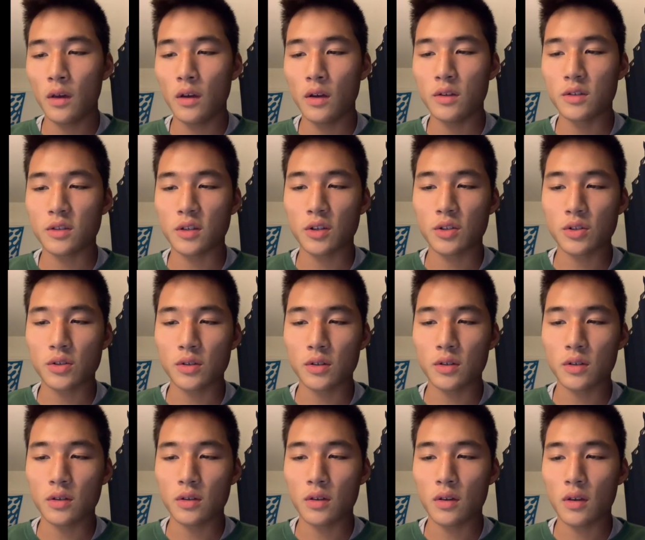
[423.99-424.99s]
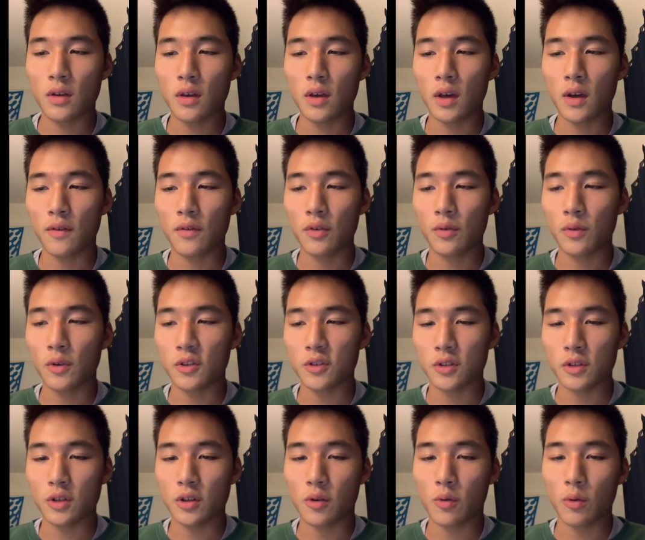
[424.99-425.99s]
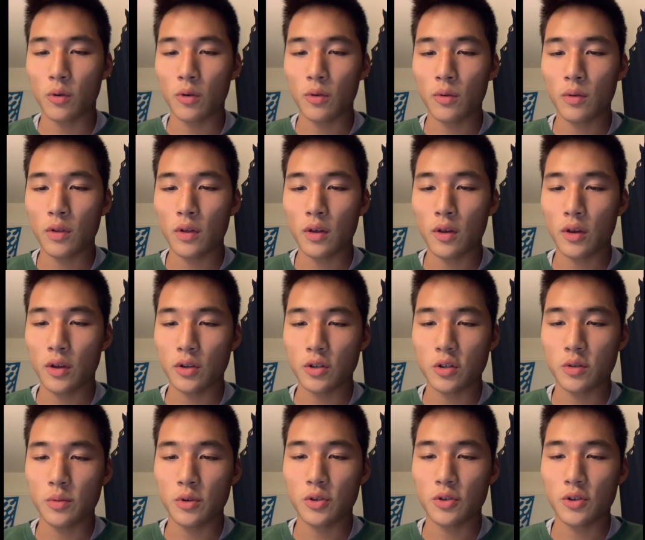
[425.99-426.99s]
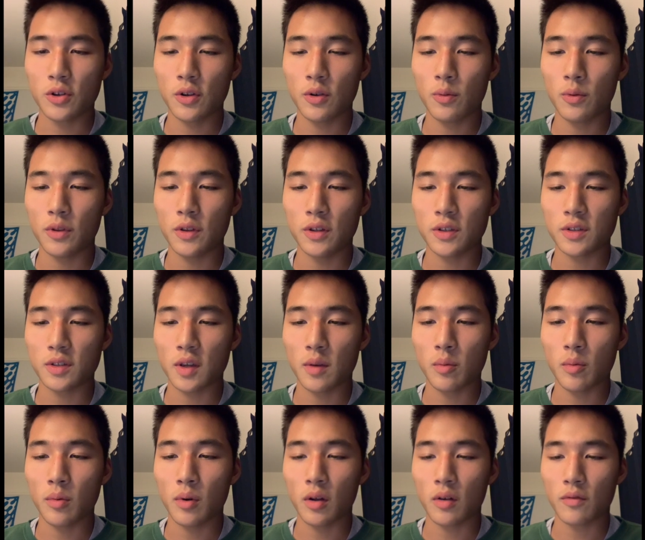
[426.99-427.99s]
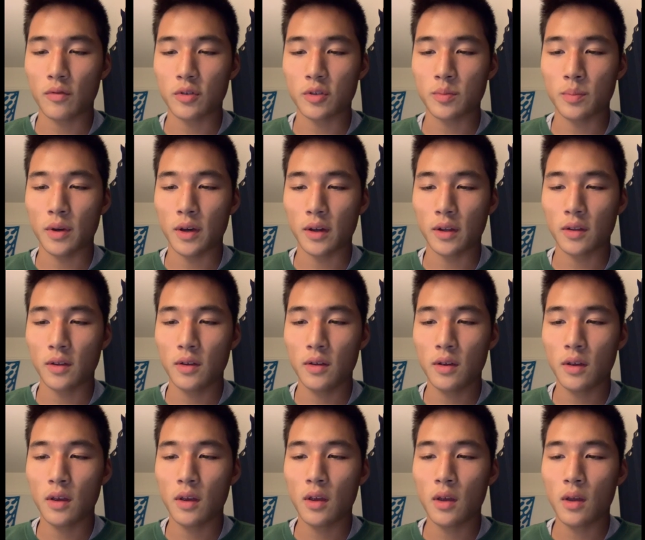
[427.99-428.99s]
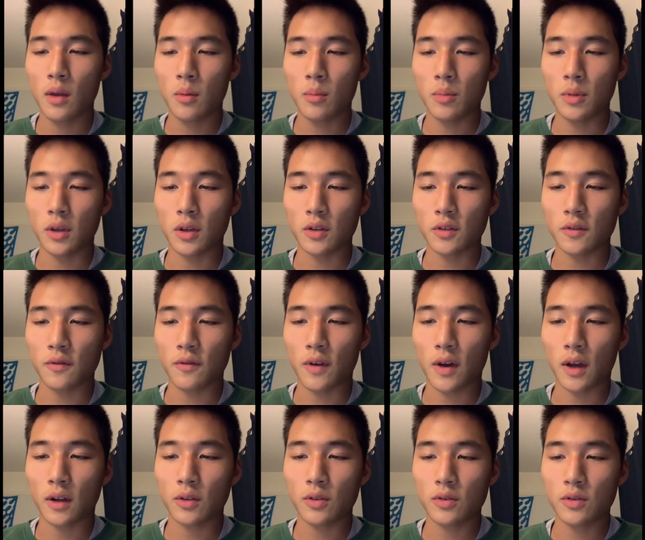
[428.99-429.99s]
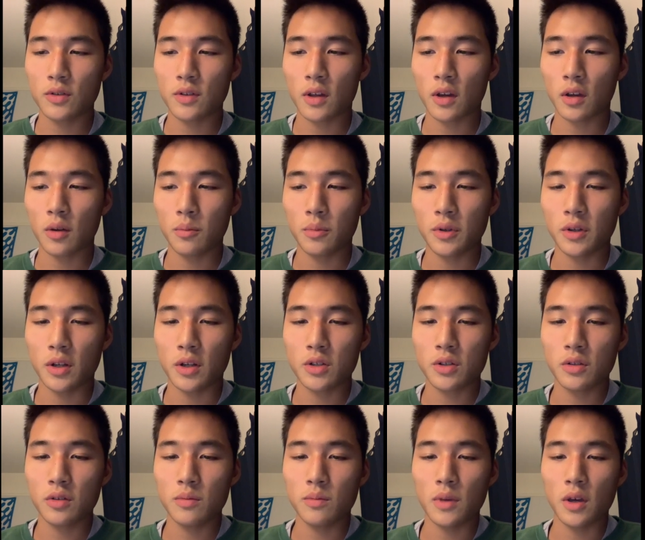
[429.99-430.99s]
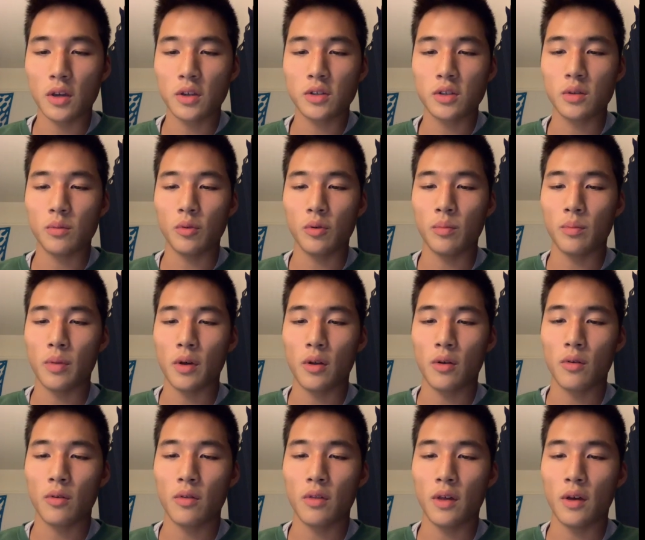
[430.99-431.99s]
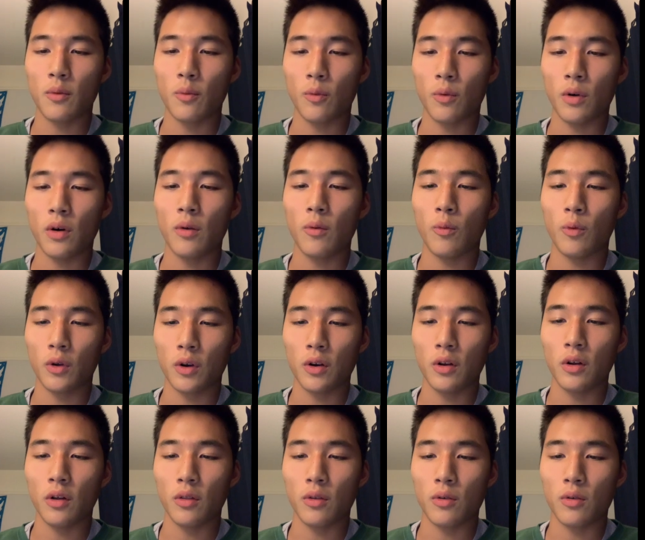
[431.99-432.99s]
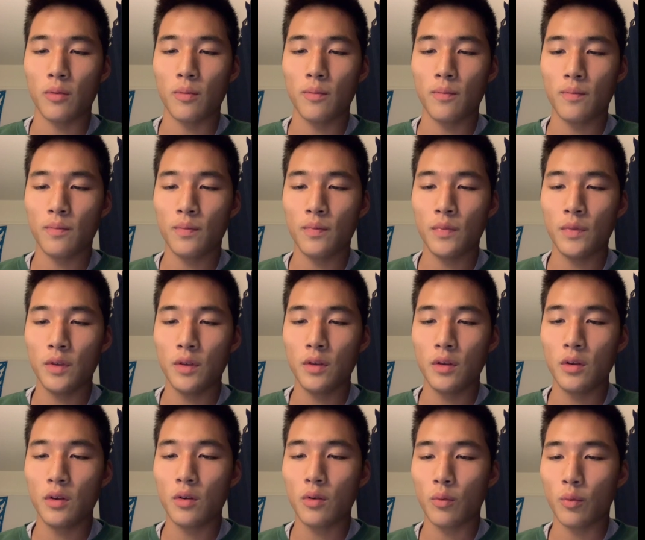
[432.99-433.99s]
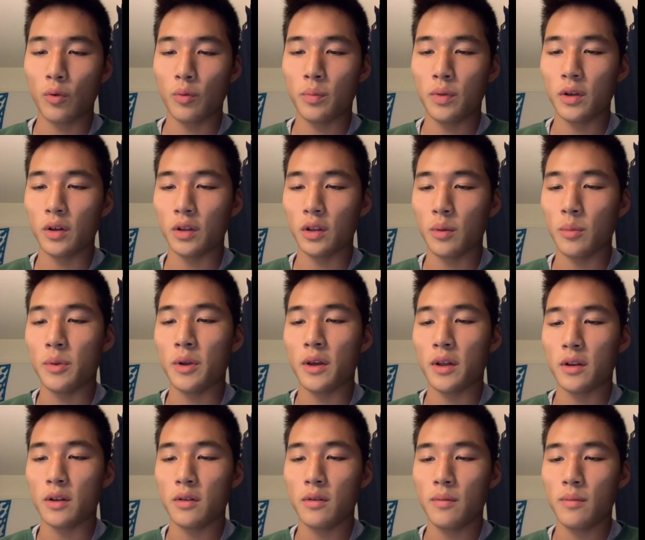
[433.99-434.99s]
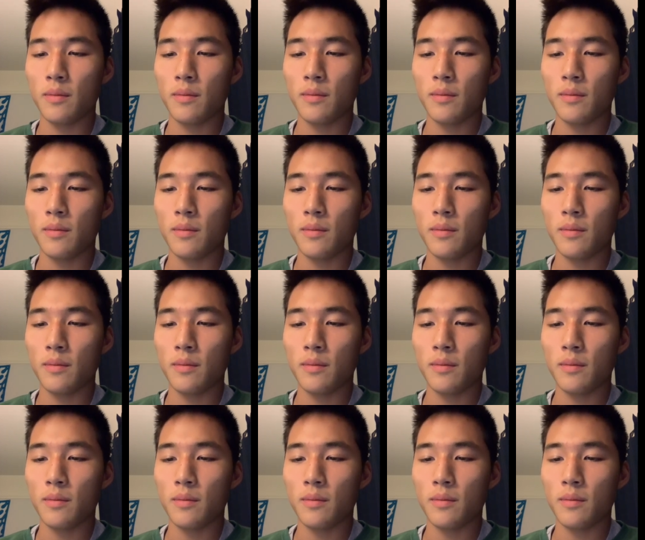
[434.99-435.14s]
Essentially, everyone is equal and should be treated with the same amount of respect because factors that could potentially make someone better than one another would be eliminated.